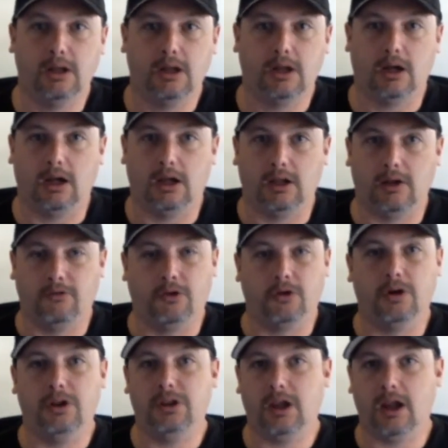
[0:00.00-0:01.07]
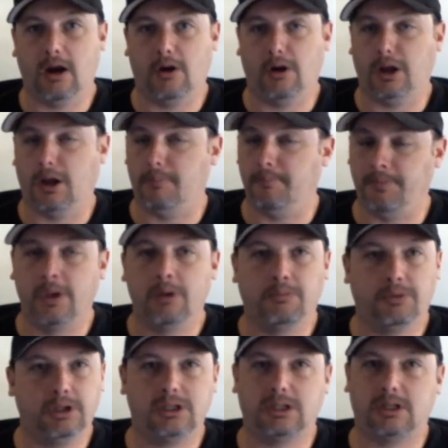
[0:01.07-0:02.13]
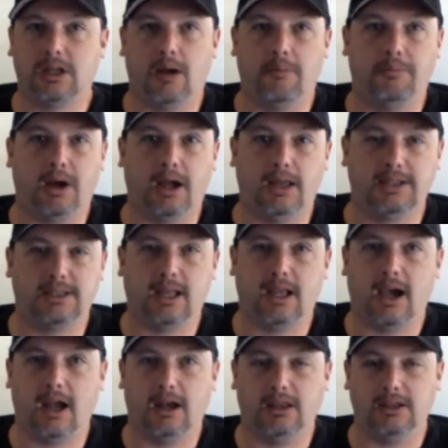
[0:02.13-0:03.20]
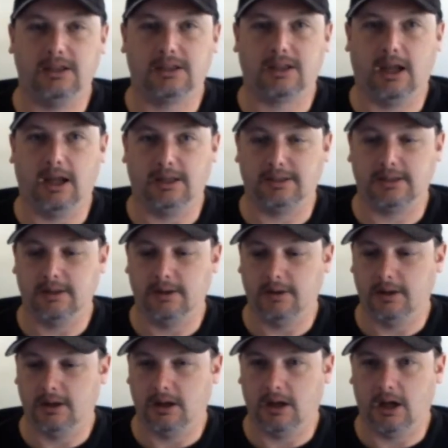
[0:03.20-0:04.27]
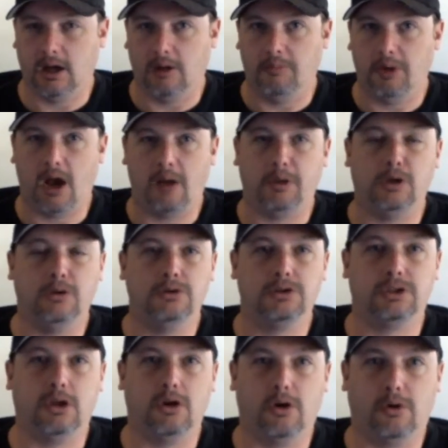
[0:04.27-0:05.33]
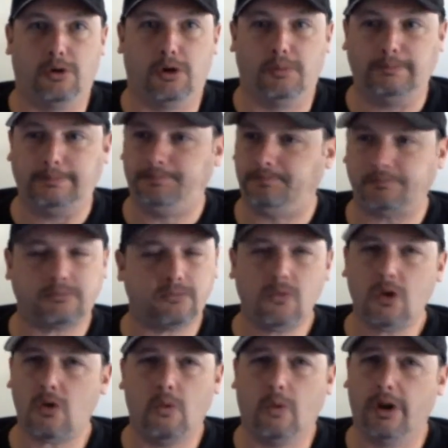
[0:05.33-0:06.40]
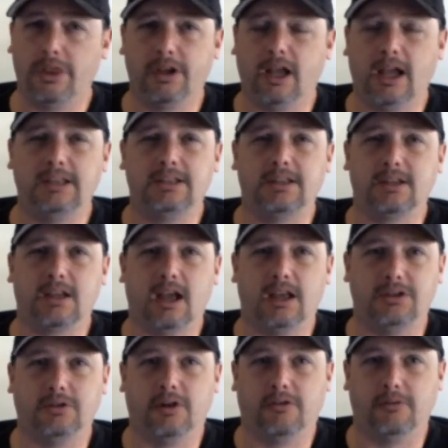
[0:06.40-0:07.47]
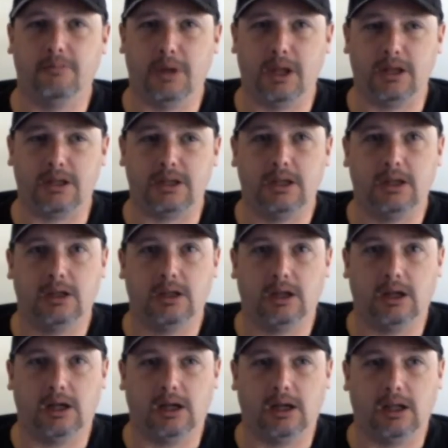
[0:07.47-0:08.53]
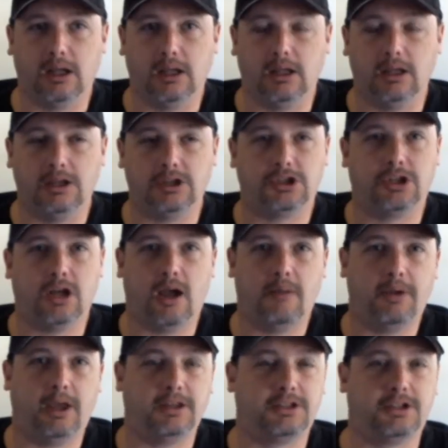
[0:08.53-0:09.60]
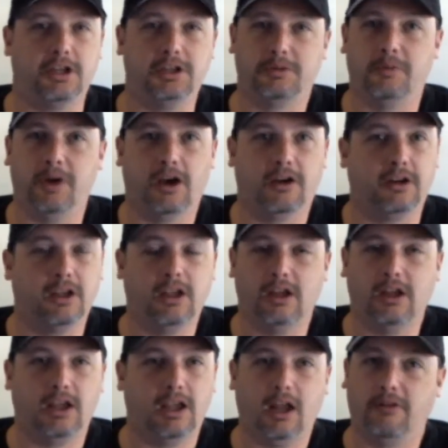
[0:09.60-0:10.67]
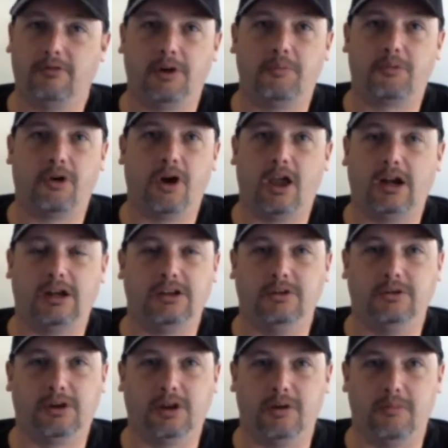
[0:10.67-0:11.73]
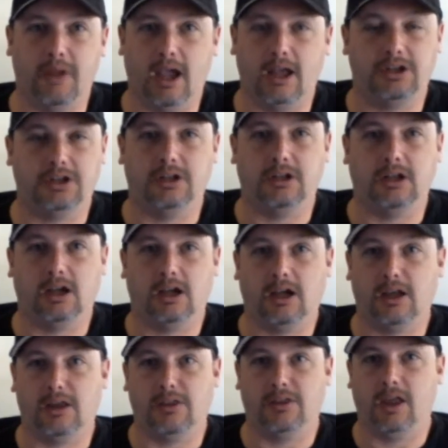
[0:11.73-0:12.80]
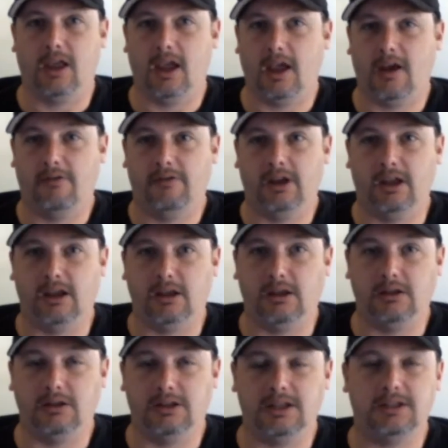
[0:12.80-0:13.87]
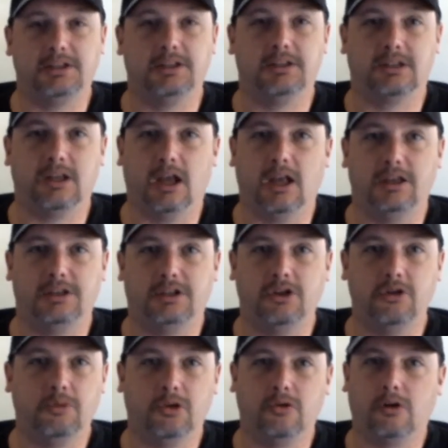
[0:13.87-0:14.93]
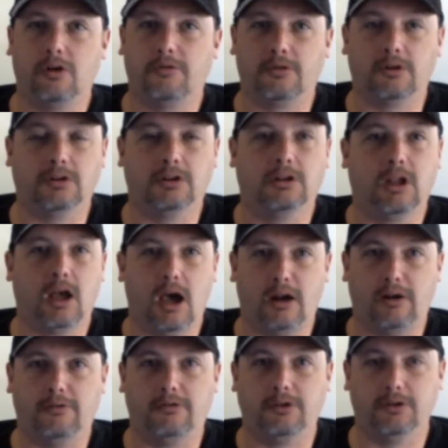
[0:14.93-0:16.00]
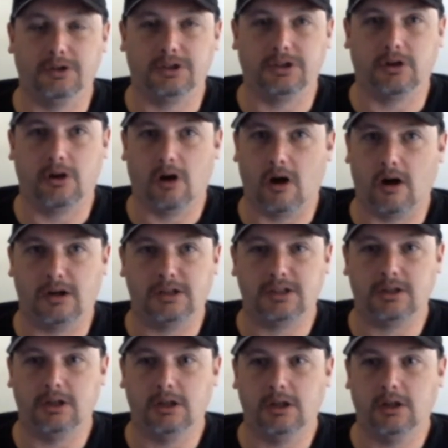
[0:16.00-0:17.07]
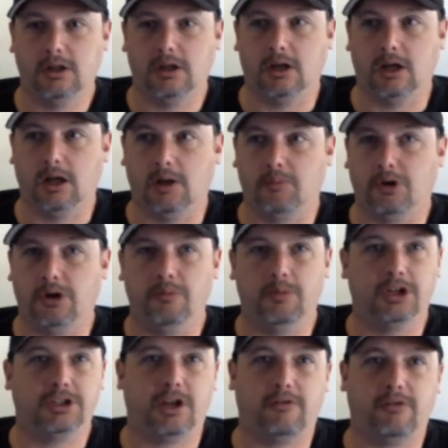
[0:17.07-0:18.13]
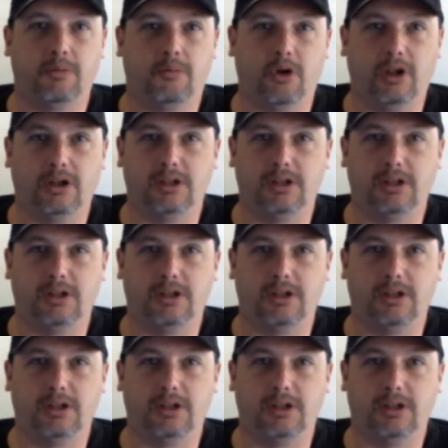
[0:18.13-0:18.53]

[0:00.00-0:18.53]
If you're in the area, please stop by, say hi to these guys. Bobby, who's the owner, one of the nicest guys you'll ever meet. His shop has just about every product you can imagine. They have a decent sized humidor for a lot of good cigars, pretty much every brand of